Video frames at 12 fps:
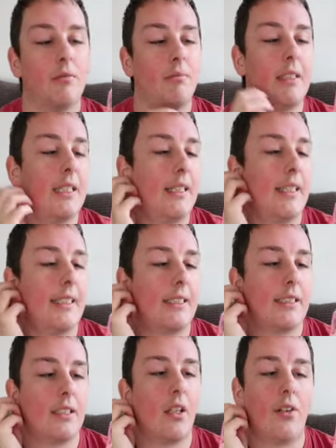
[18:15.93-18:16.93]

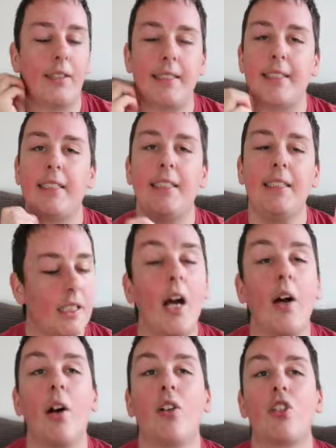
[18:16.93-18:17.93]
millilitre sizes, so
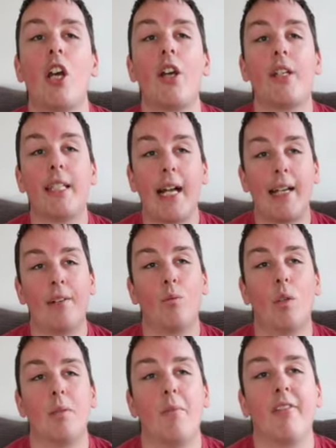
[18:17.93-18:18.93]
I'll show you that in
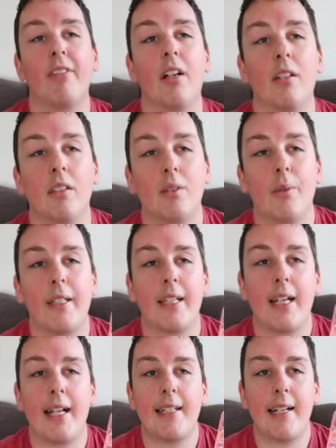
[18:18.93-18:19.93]
one of my vlogs when I
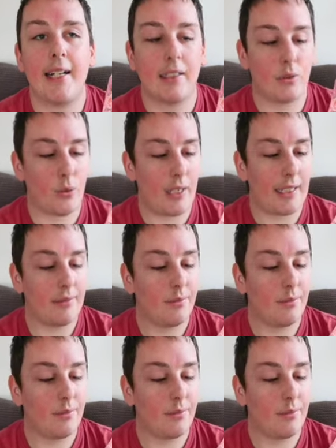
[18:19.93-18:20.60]
get that as well.